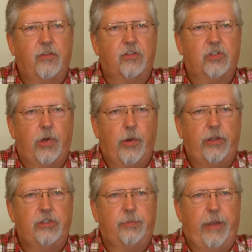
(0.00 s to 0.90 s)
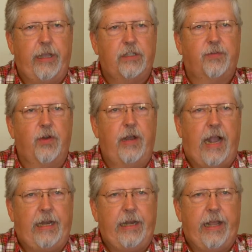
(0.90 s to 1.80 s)
the storage space for
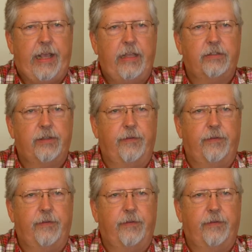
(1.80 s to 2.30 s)
90 days